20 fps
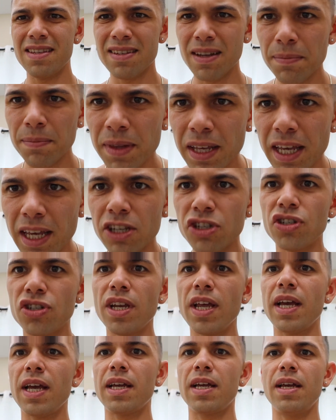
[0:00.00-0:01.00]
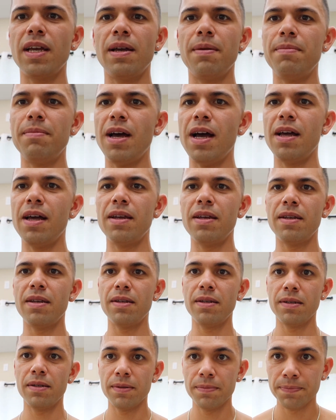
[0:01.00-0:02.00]
something inch neck. I'm not,
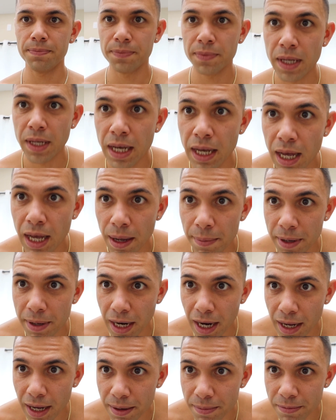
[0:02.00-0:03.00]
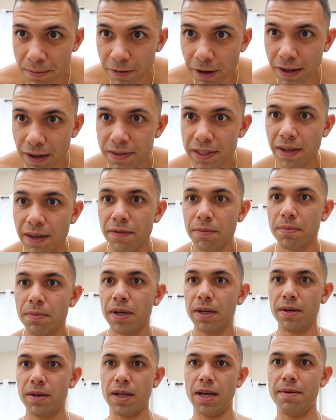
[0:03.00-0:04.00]
I mean, I am 5'7",
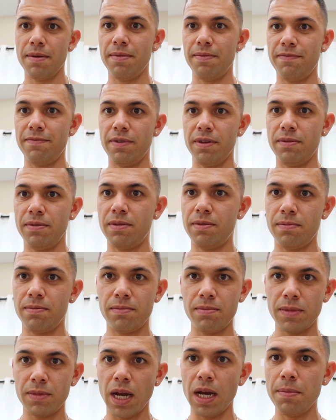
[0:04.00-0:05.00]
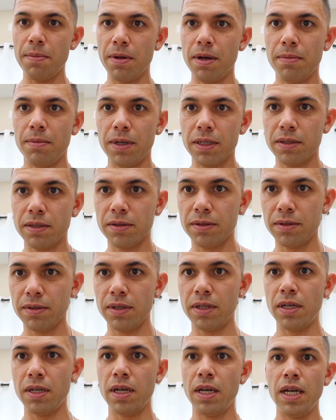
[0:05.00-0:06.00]
but I have a tiny bit of muscle.
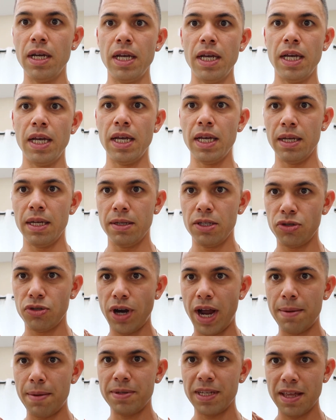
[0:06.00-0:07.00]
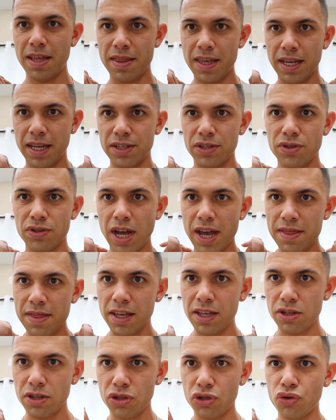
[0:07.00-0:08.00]
Traps, I think
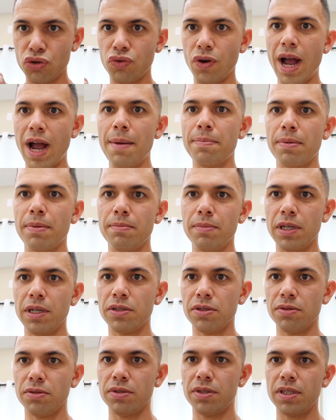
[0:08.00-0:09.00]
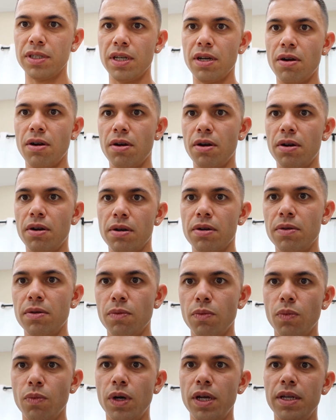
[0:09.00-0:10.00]
trap muscles are
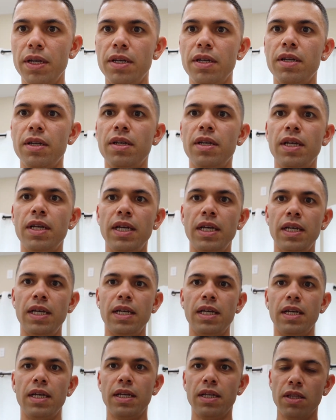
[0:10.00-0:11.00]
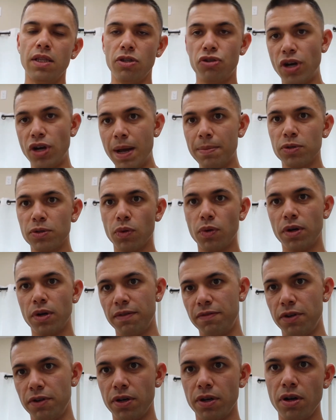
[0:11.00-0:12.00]
what, traps, or
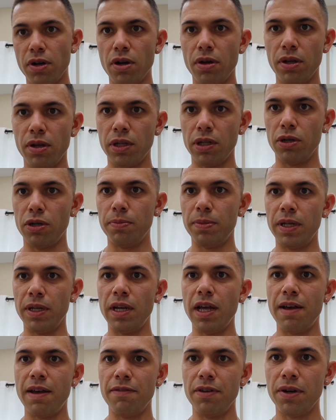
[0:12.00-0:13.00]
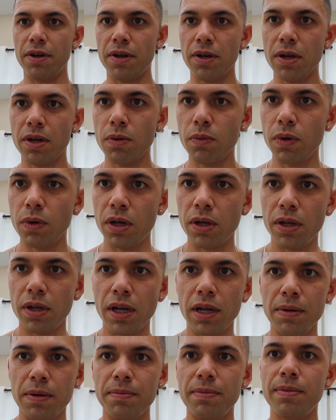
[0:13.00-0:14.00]
if you're a little bit heavier,
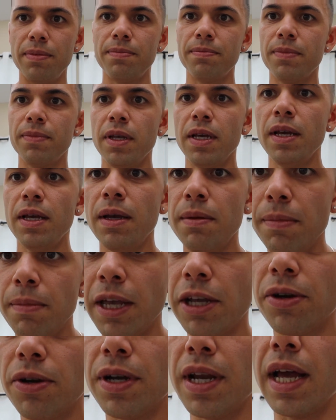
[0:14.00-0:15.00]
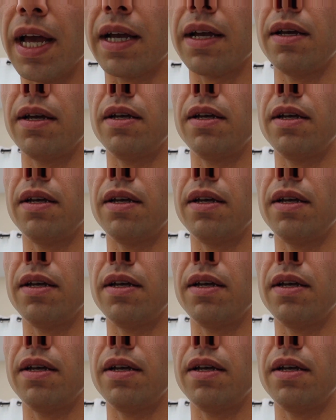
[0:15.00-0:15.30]
will make your neck